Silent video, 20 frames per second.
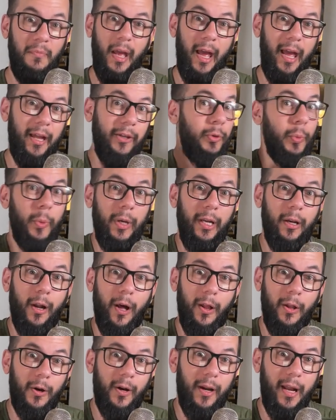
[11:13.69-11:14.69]
Add
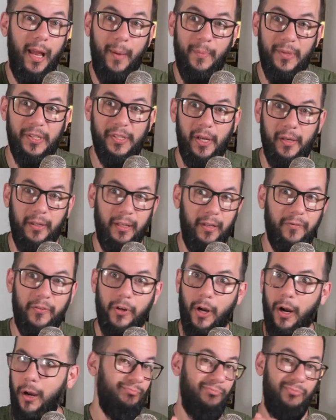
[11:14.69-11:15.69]
$20 Amazon gift
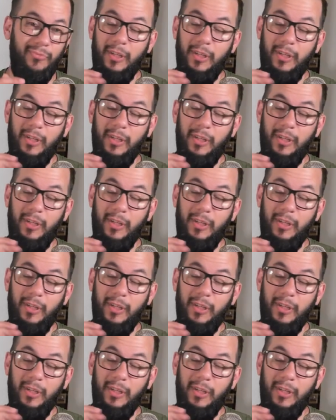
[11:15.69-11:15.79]
card.